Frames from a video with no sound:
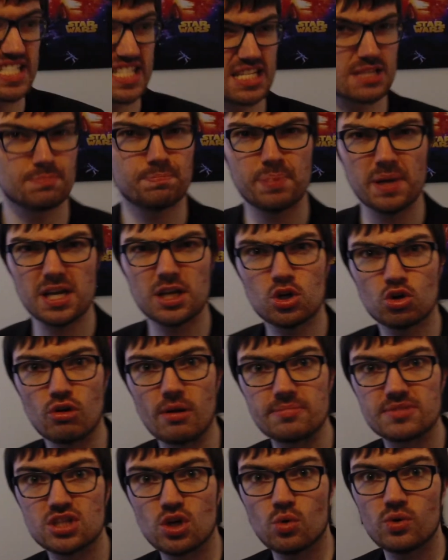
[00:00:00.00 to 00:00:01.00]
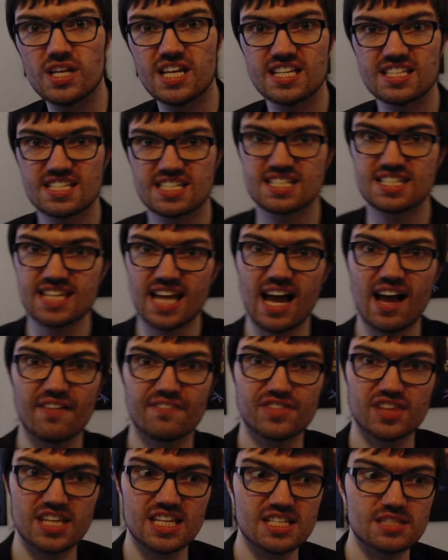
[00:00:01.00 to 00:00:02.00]
This big Kryptonian
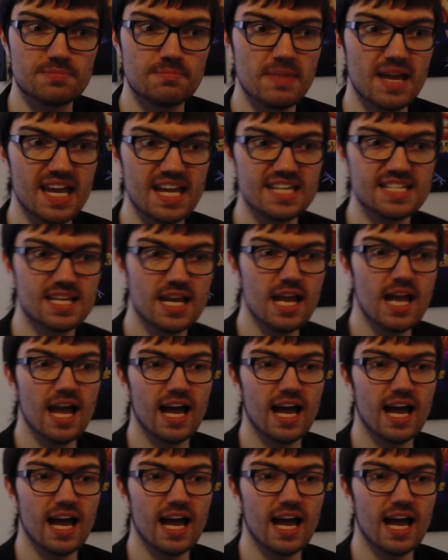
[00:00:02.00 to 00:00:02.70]
staff that he's made,